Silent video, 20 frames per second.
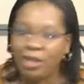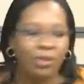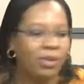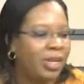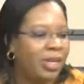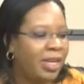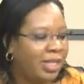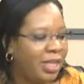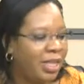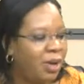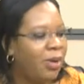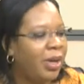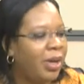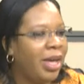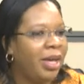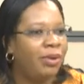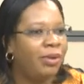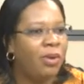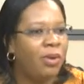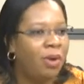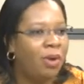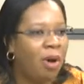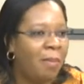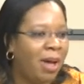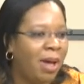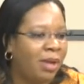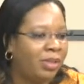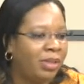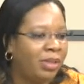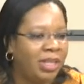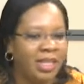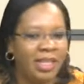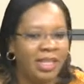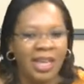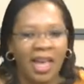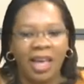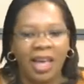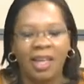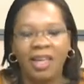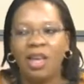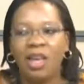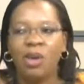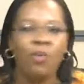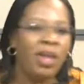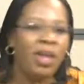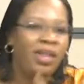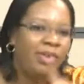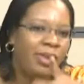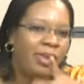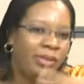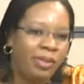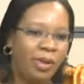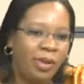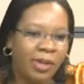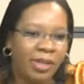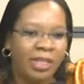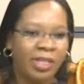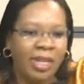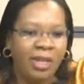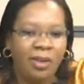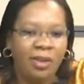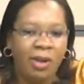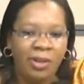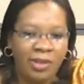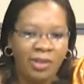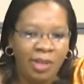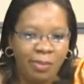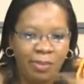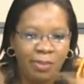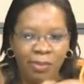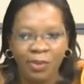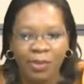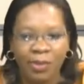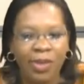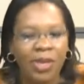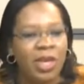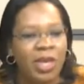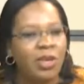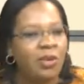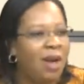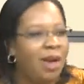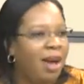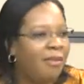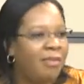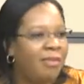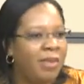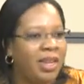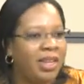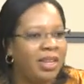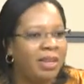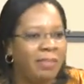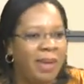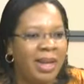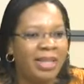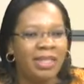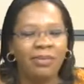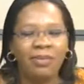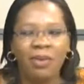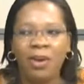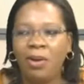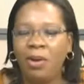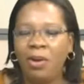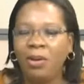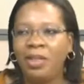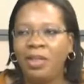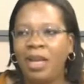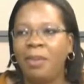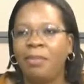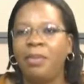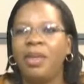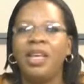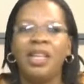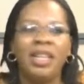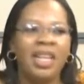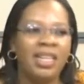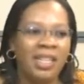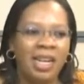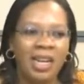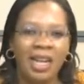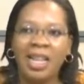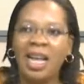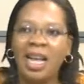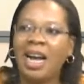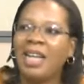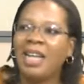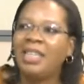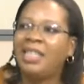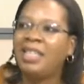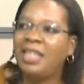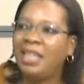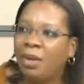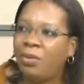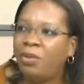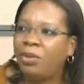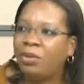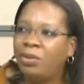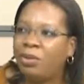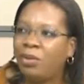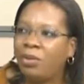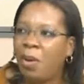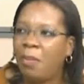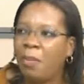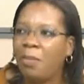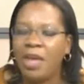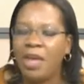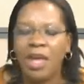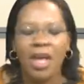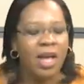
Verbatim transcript: So they mm. say, okay, don't come out this year. Wait your turn. It's a turntable. Mm. You have been in the party for a long time. There's another candidate that wants to come.